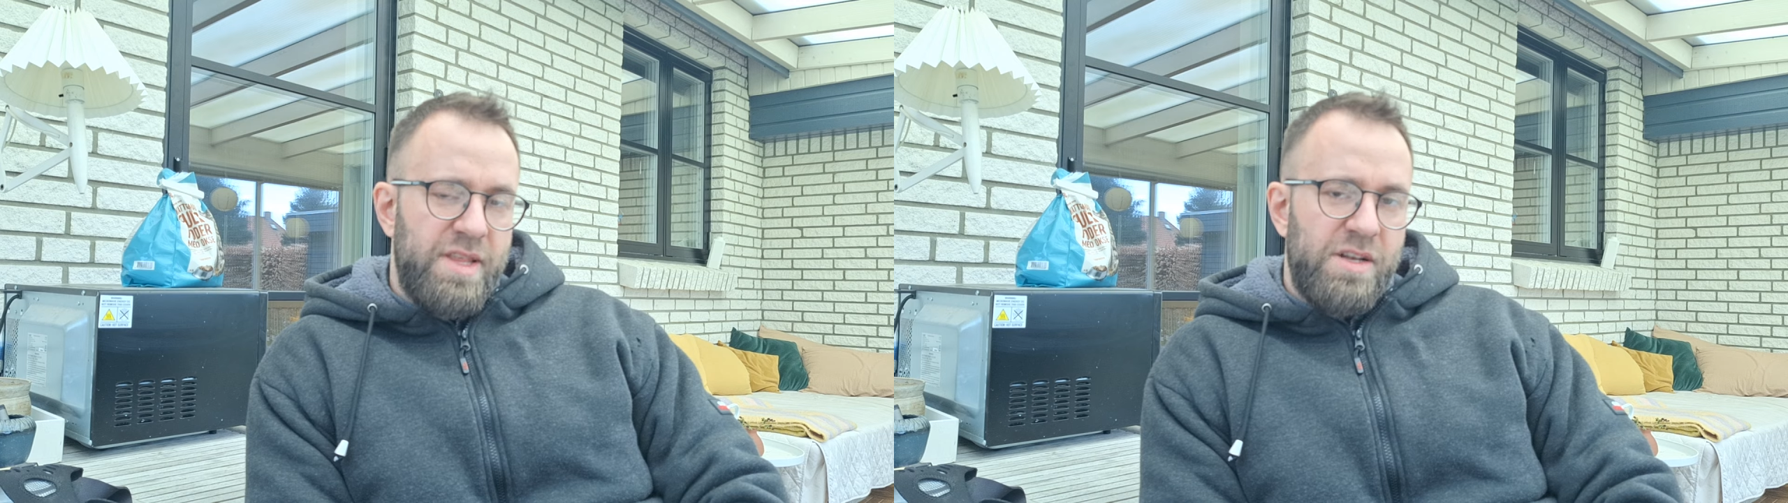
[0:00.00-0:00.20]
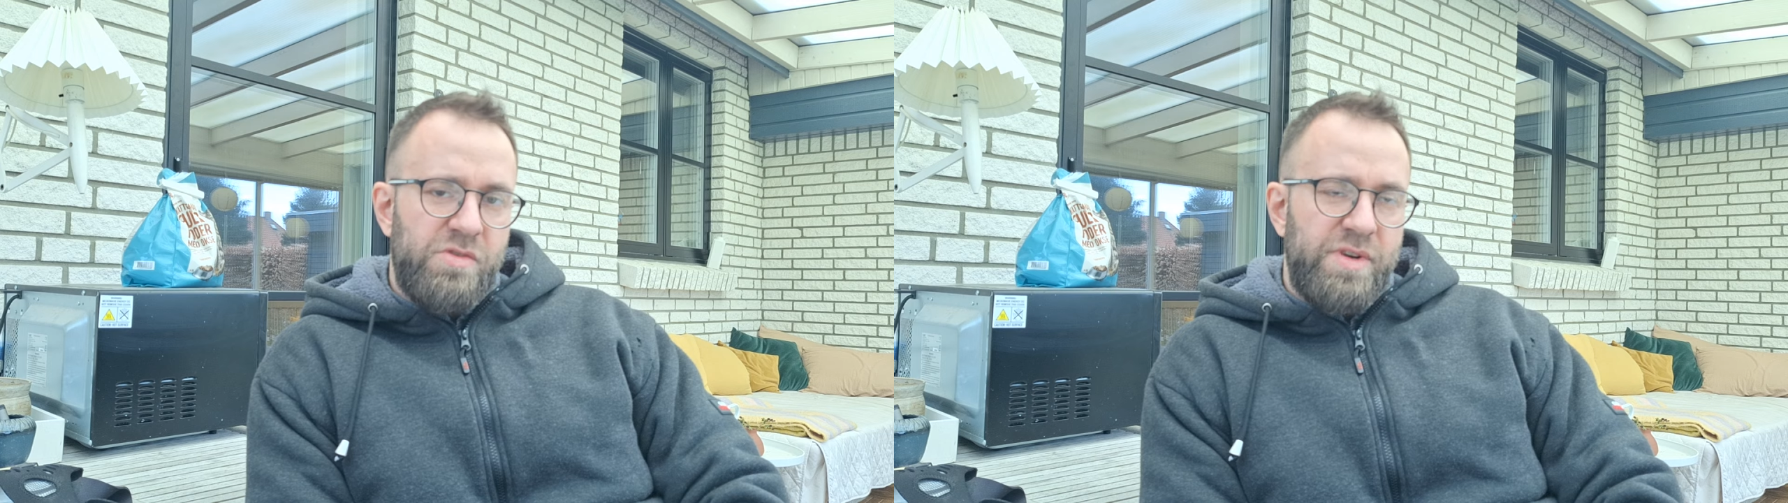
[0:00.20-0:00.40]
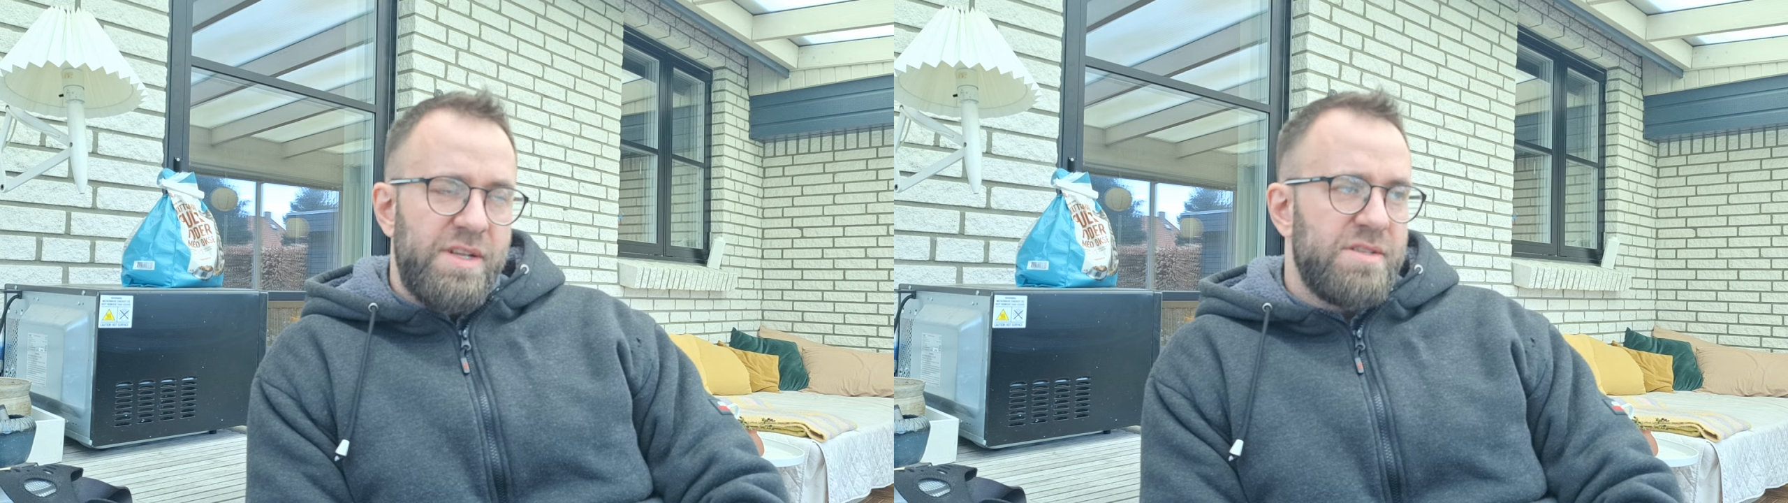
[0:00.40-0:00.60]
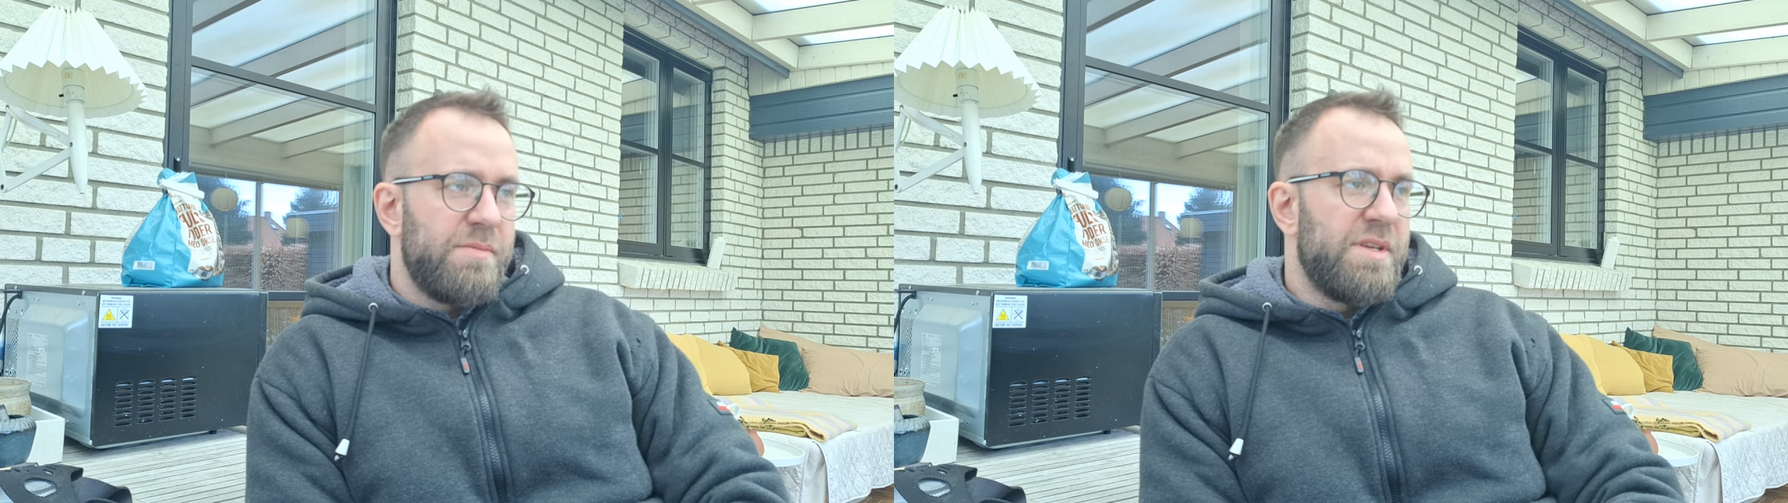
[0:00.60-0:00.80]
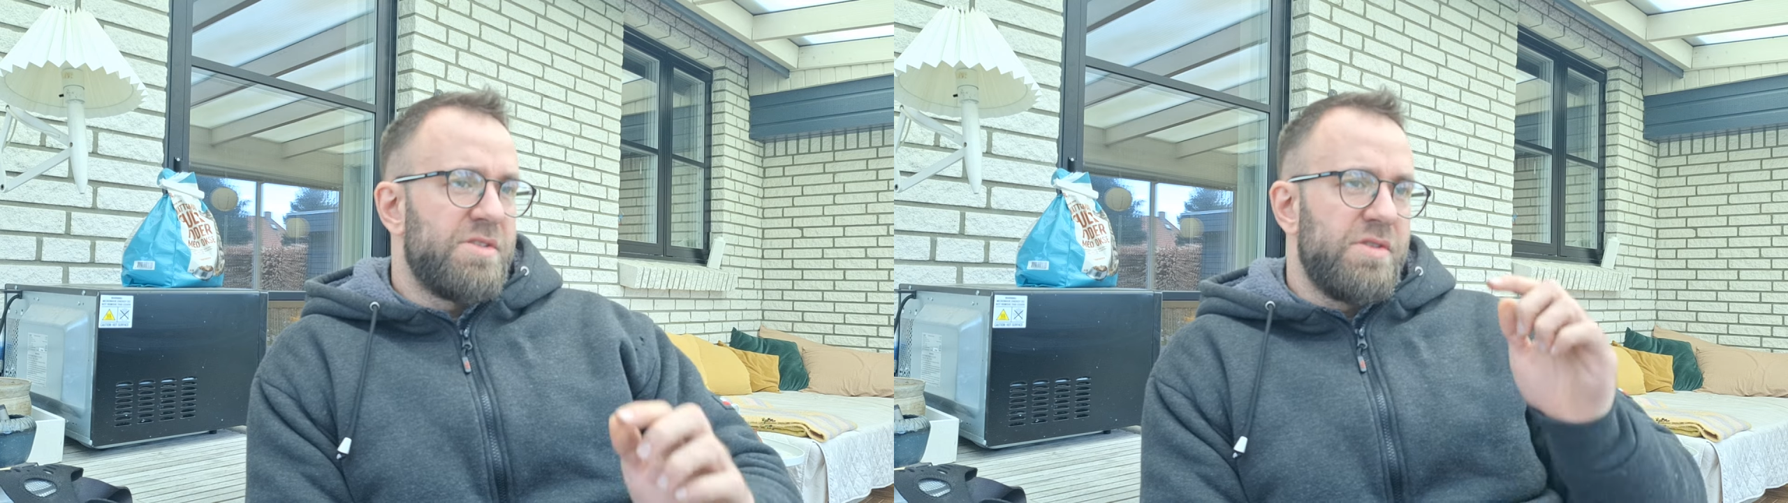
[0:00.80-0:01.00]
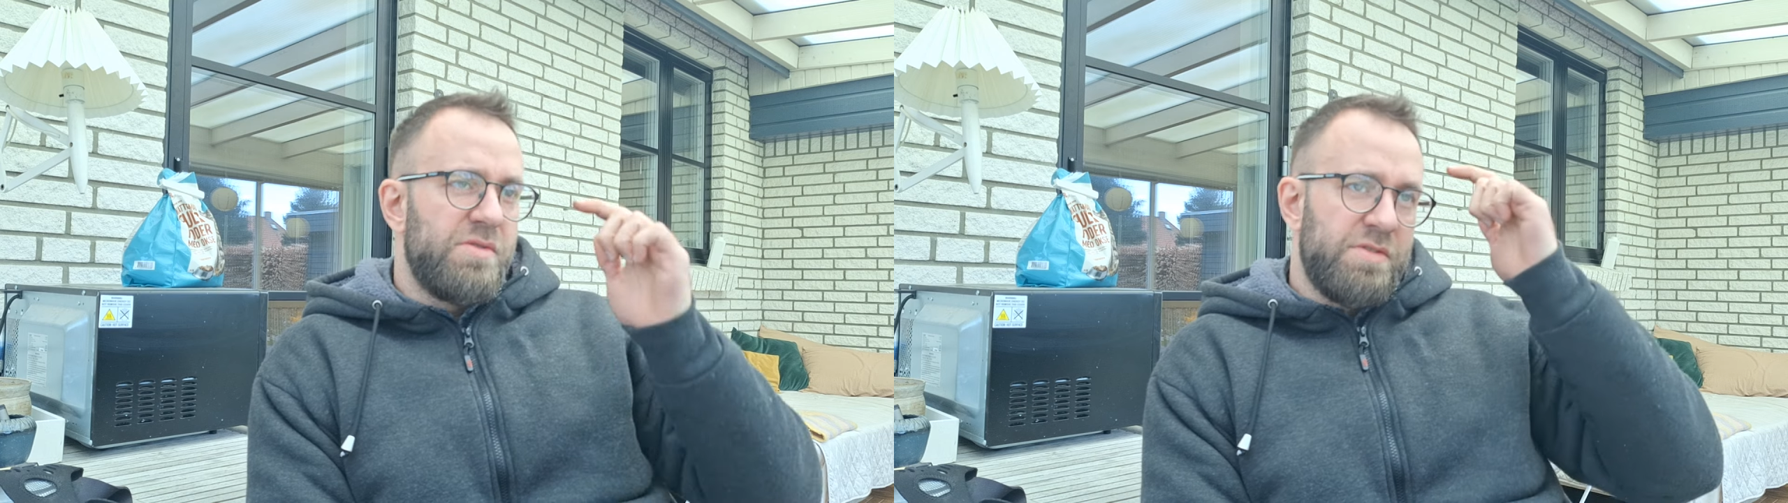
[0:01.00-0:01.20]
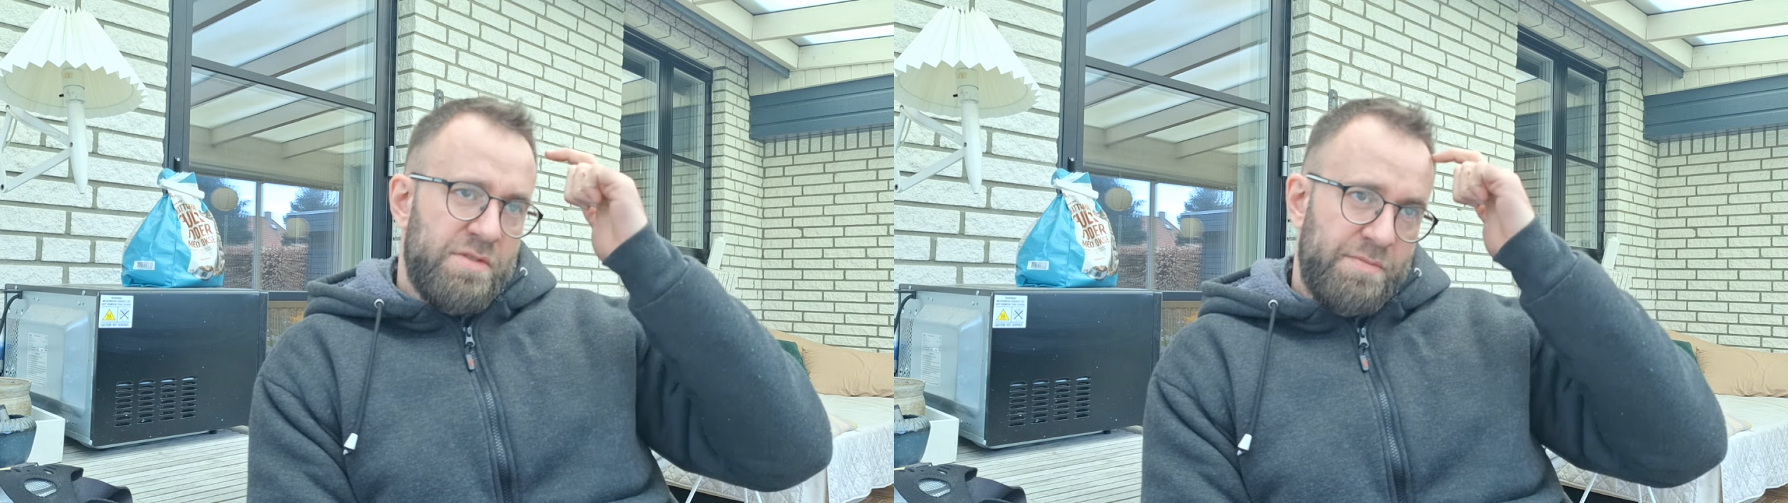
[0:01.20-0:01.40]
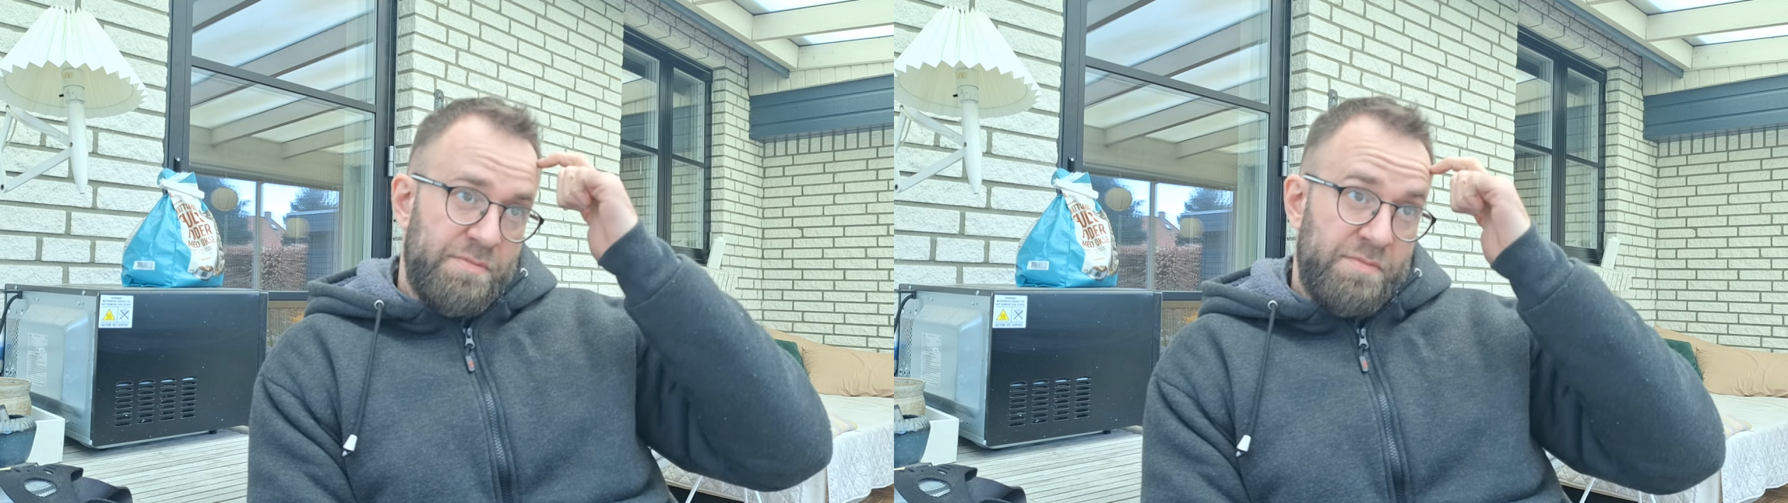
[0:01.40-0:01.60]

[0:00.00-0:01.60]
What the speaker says: that creates some issues.